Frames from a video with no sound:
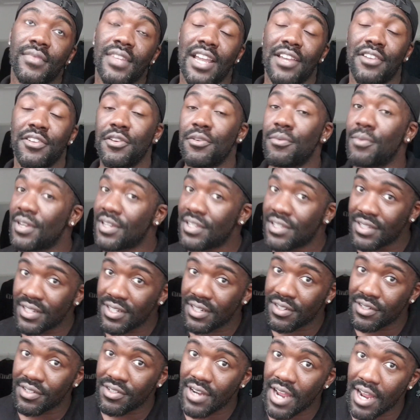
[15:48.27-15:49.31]
and you watch
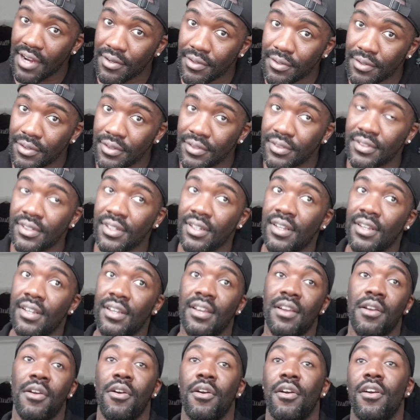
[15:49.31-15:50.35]
this channel,
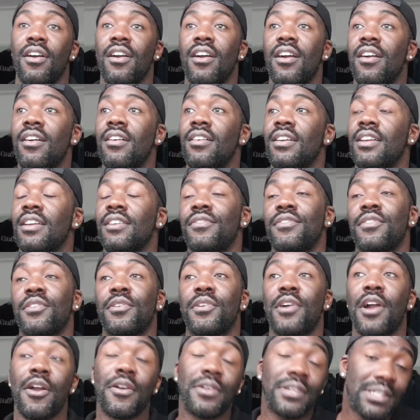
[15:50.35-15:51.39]
or if you're
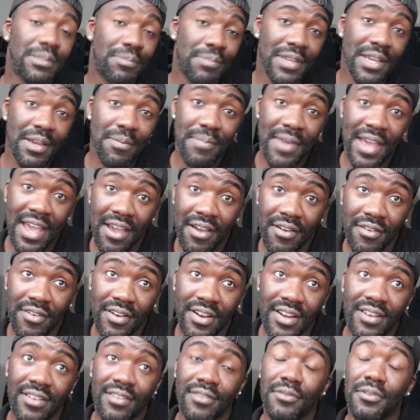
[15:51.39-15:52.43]
going to be a
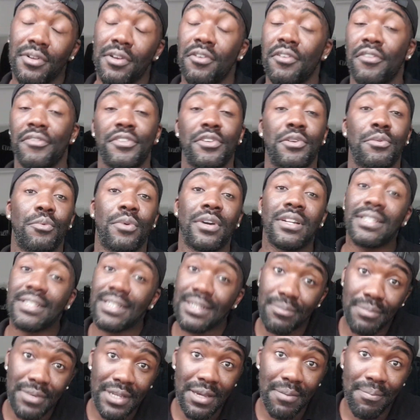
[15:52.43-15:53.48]
parent, or if you want
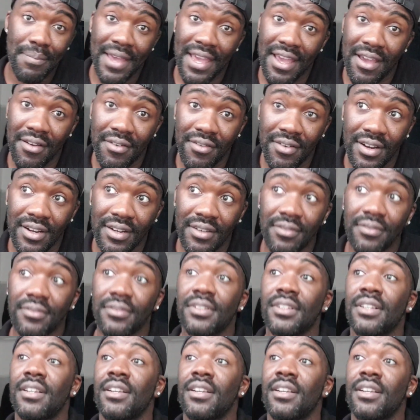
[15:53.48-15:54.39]
to be a parent,